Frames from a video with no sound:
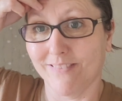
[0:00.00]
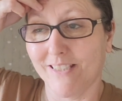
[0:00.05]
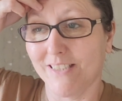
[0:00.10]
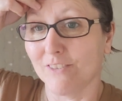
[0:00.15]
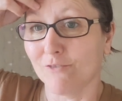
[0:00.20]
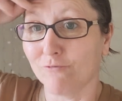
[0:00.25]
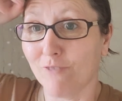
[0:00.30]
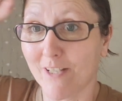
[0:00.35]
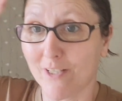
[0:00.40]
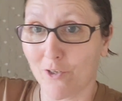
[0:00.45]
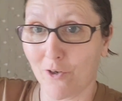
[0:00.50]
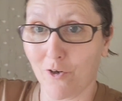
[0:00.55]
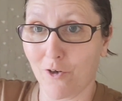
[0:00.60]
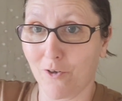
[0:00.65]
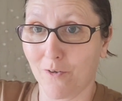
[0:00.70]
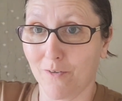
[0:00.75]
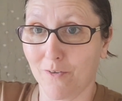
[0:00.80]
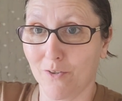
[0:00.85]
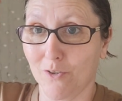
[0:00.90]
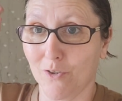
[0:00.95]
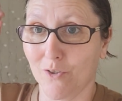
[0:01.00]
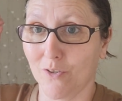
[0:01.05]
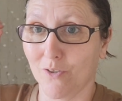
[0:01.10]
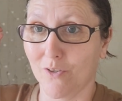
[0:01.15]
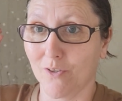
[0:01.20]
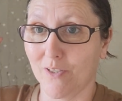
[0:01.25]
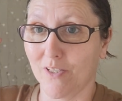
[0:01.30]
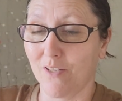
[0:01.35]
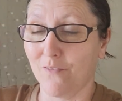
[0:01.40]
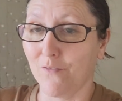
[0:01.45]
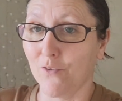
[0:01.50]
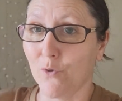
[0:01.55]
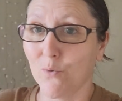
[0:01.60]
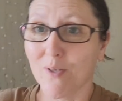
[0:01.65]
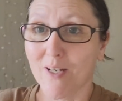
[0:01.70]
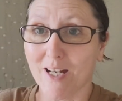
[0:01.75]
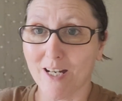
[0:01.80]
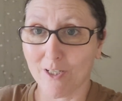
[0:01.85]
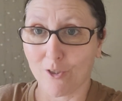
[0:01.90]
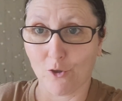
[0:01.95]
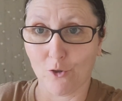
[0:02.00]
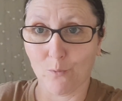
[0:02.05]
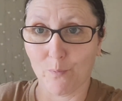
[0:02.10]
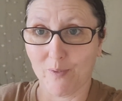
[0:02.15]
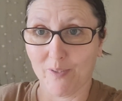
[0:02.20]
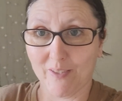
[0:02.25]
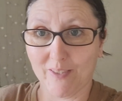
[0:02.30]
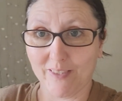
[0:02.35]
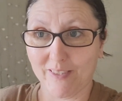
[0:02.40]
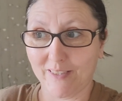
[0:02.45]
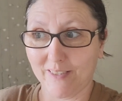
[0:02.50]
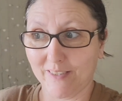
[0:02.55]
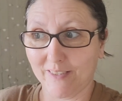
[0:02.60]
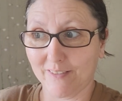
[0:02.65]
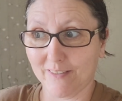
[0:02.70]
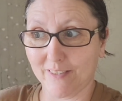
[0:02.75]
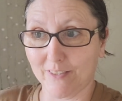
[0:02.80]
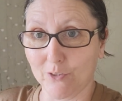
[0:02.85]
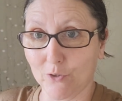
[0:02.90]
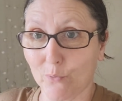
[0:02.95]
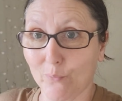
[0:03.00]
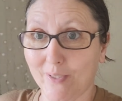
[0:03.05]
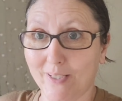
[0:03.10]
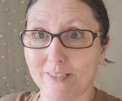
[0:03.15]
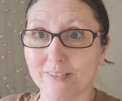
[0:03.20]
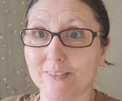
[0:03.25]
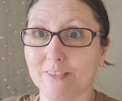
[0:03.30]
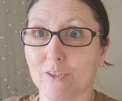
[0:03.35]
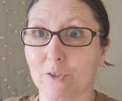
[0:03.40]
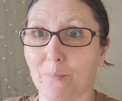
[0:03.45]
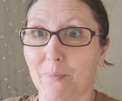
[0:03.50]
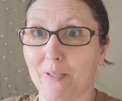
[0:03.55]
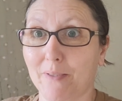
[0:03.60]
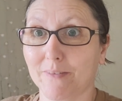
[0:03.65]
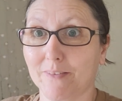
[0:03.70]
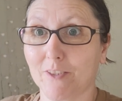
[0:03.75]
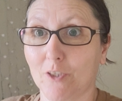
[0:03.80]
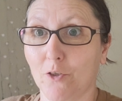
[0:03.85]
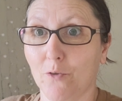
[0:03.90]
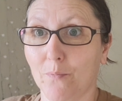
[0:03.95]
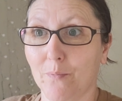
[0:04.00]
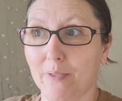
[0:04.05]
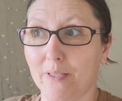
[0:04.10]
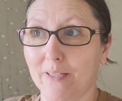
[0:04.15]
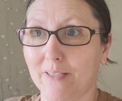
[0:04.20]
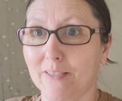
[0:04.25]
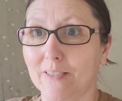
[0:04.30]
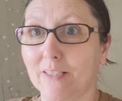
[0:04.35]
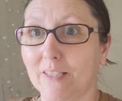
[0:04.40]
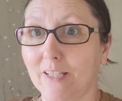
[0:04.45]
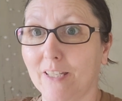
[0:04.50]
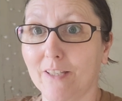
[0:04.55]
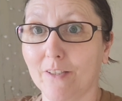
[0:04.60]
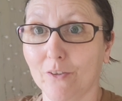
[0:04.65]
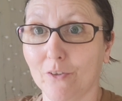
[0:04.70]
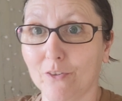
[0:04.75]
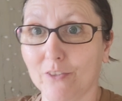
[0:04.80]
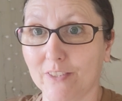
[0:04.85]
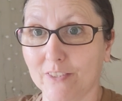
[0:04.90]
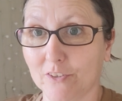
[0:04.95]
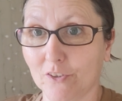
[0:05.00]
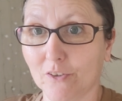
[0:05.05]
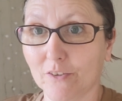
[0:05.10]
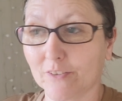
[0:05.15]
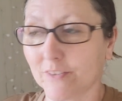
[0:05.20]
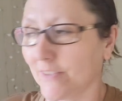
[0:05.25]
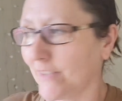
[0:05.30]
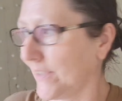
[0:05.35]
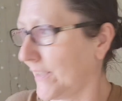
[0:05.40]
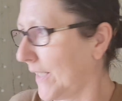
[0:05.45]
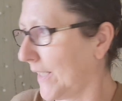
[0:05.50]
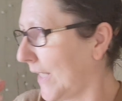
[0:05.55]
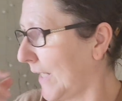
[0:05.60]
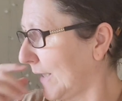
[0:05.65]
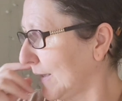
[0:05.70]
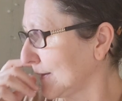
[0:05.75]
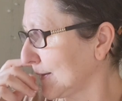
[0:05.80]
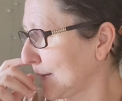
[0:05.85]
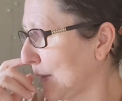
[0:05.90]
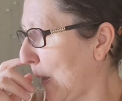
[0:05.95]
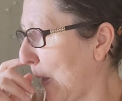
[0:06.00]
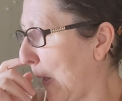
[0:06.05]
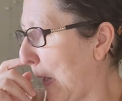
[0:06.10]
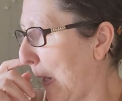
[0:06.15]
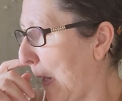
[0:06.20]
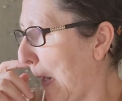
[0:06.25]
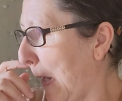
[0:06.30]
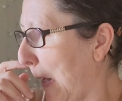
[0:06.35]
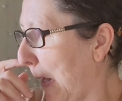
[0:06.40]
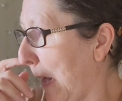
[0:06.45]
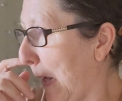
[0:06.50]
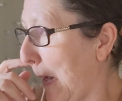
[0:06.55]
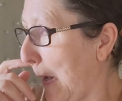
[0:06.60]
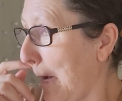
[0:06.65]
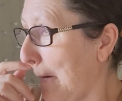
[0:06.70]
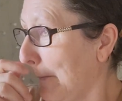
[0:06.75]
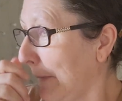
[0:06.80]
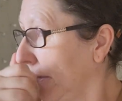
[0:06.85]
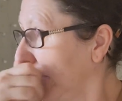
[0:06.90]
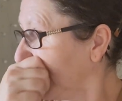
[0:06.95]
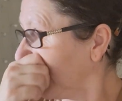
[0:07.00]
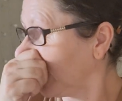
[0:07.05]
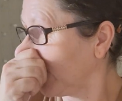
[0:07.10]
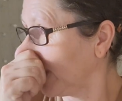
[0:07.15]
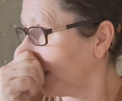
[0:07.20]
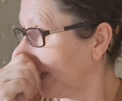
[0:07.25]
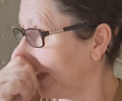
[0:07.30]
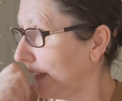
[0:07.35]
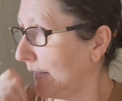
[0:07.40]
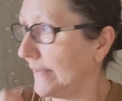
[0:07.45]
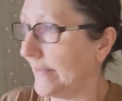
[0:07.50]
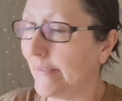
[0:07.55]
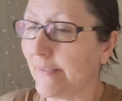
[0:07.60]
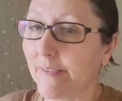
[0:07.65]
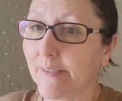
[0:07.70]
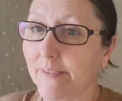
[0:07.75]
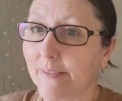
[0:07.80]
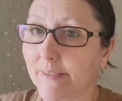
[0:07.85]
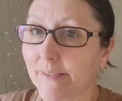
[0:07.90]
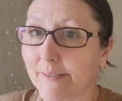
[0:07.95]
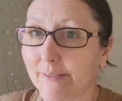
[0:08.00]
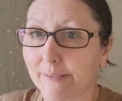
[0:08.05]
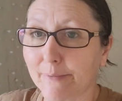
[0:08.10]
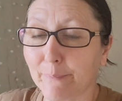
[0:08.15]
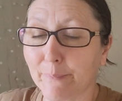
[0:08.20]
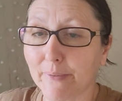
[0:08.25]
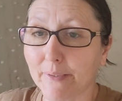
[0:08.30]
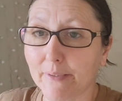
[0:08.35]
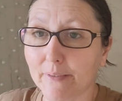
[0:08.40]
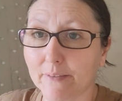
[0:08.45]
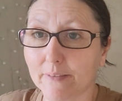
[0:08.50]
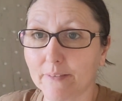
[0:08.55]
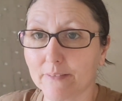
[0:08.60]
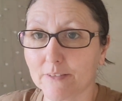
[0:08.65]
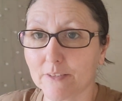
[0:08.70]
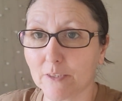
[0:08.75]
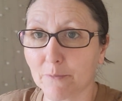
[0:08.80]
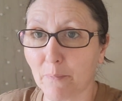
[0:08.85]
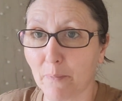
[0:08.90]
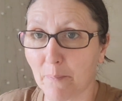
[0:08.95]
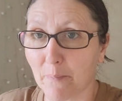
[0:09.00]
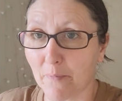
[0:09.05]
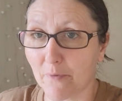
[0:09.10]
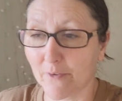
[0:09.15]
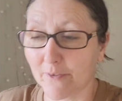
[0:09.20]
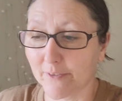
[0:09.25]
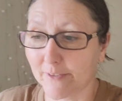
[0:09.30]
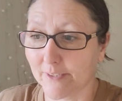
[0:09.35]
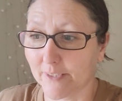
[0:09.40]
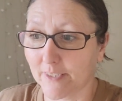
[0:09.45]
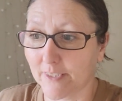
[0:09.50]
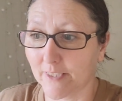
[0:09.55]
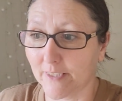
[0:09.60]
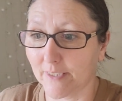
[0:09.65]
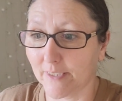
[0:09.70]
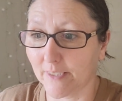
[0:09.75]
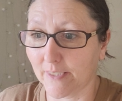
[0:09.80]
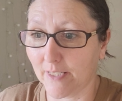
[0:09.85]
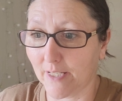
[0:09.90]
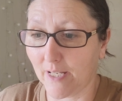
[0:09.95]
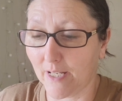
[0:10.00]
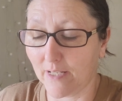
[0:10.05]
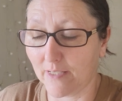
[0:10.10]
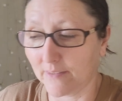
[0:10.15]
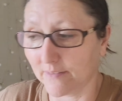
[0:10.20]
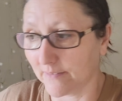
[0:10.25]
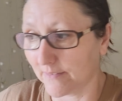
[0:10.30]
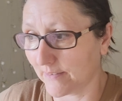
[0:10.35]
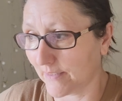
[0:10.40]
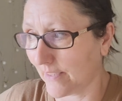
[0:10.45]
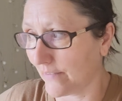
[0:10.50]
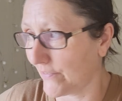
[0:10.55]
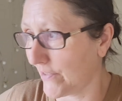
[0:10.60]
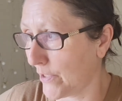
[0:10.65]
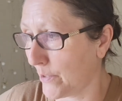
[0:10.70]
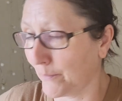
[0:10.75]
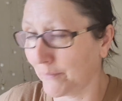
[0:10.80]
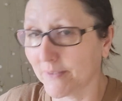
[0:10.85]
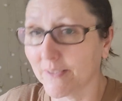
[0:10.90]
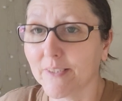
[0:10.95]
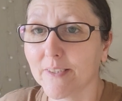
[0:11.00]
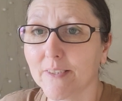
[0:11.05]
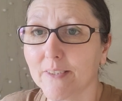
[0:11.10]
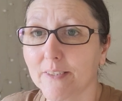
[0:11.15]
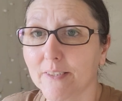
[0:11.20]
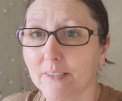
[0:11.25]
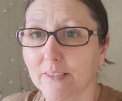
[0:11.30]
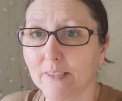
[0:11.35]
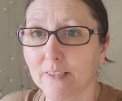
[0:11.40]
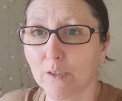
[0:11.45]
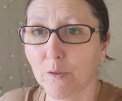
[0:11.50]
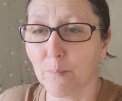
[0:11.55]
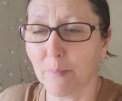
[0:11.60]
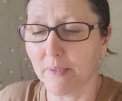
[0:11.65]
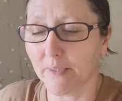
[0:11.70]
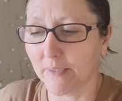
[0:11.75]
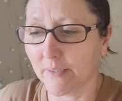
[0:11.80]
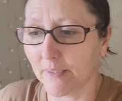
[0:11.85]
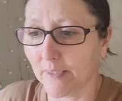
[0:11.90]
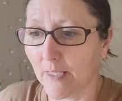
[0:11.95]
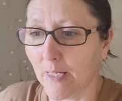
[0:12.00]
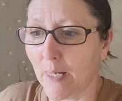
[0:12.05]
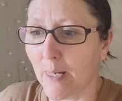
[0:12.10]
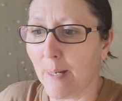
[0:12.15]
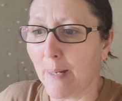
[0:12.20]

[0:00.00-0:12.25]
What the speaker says: It's red hot. If you can't cope with the heat, then no one else is going to be able to cope with the heat, let alone your dogs and cats. But yeah, I've been to my mother's today and I've helped her a little bit.